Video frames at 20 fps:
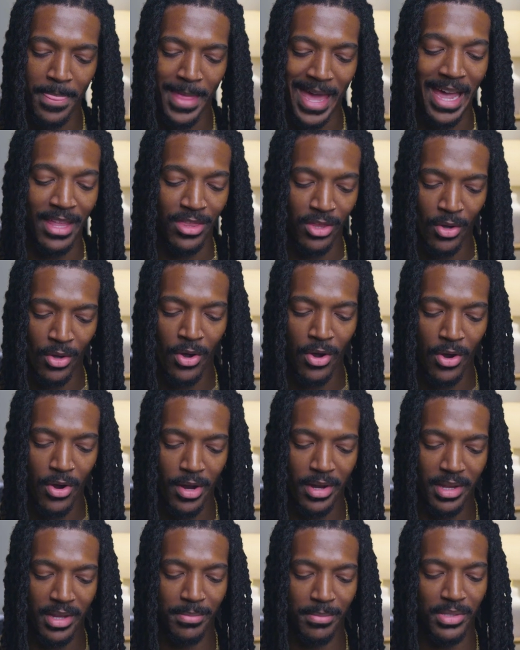At the
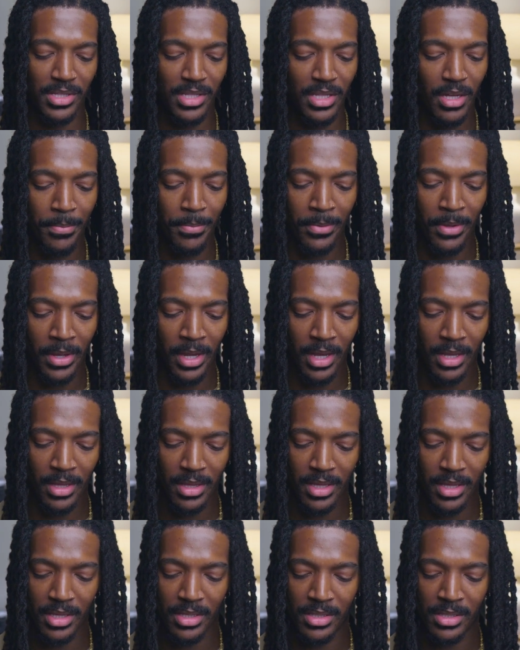heart, I'm still playing
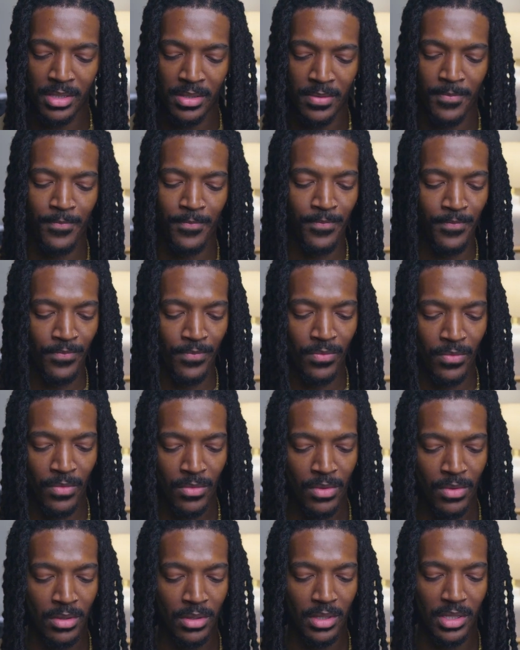
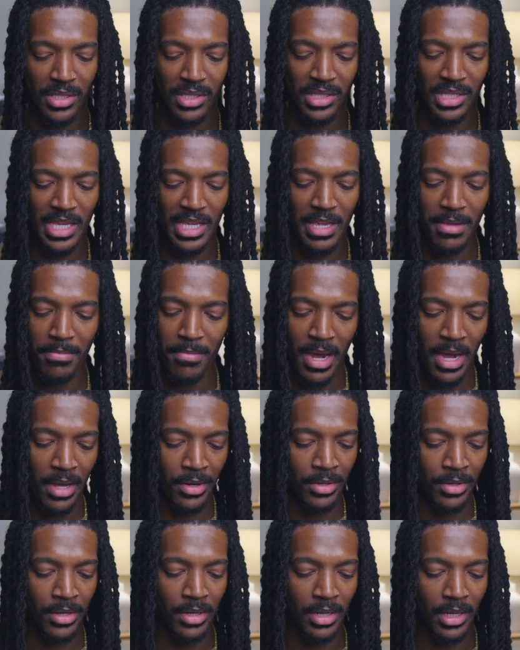the C
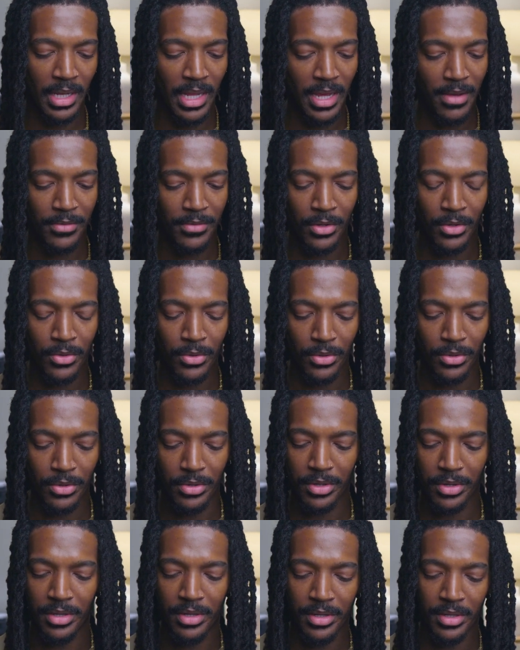minor 11
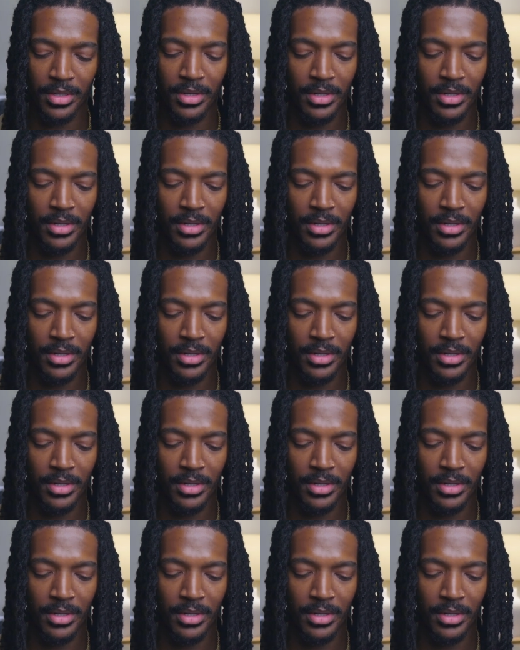chord,